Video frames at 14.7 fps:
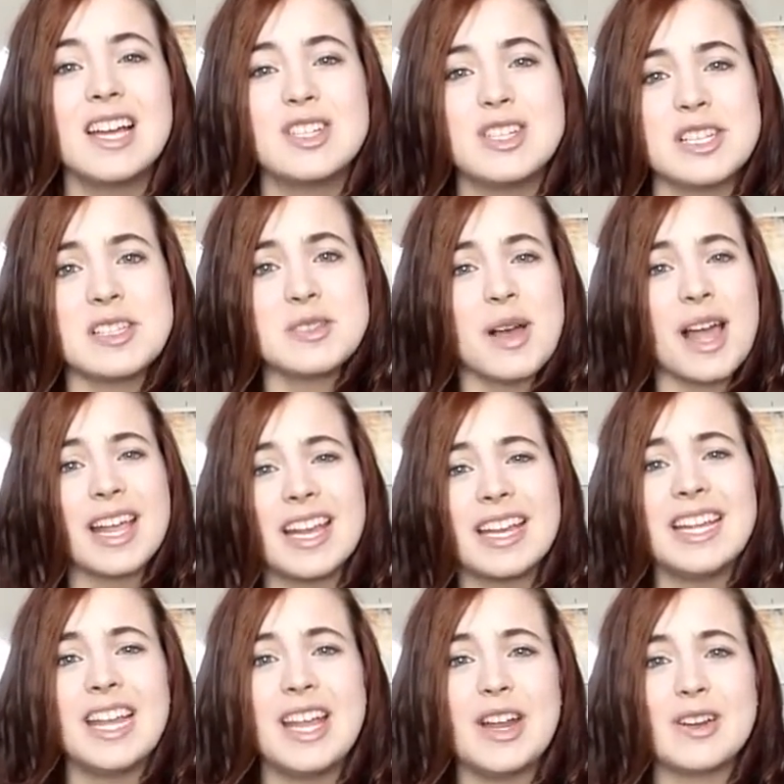just so I
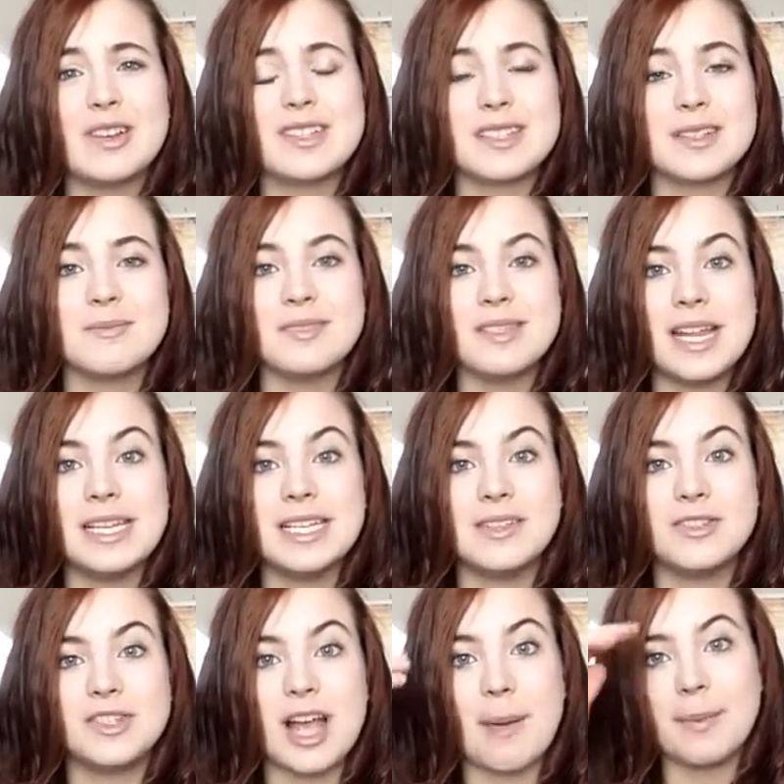can hear some
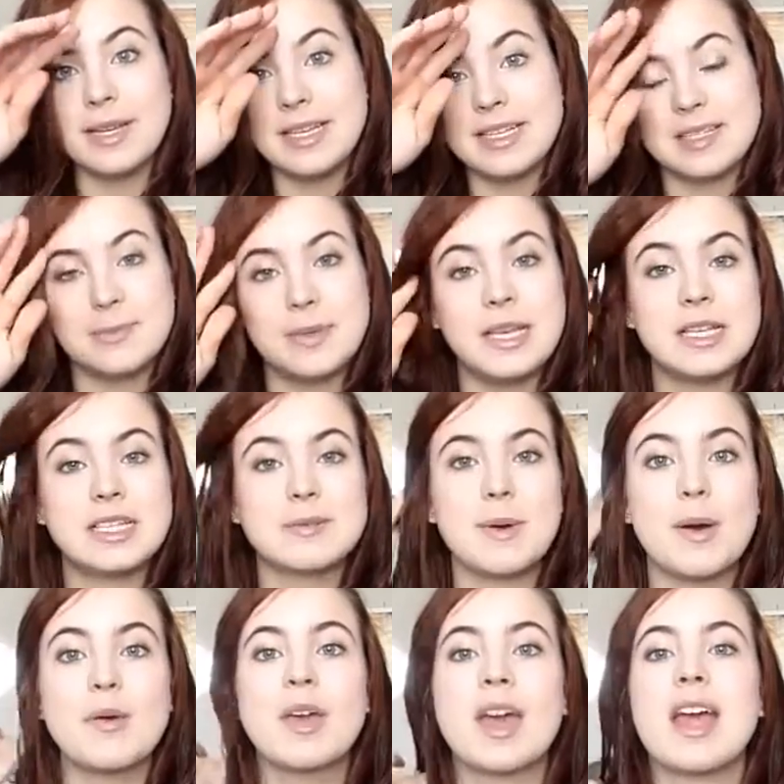native Japanese being
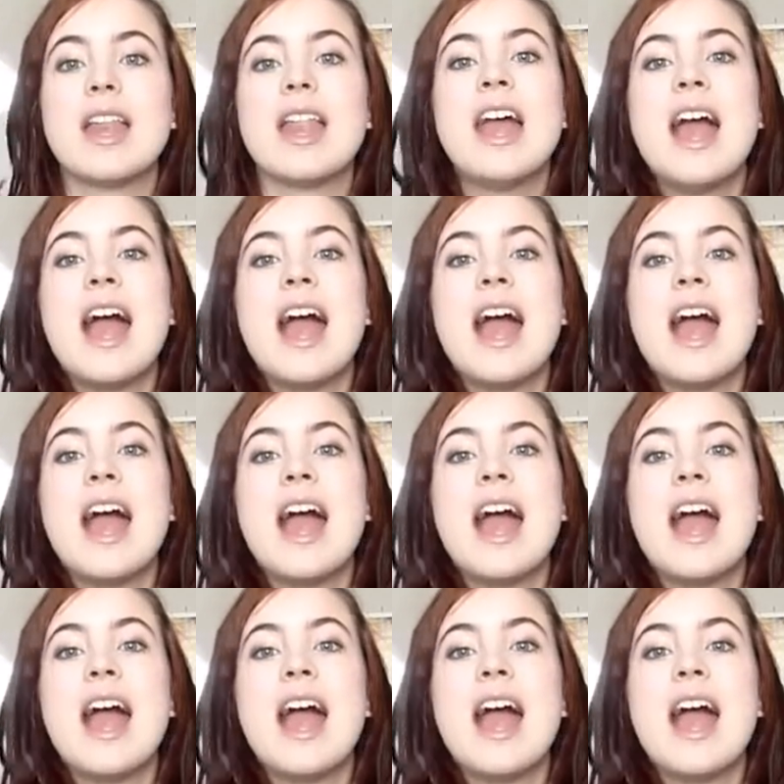spoken,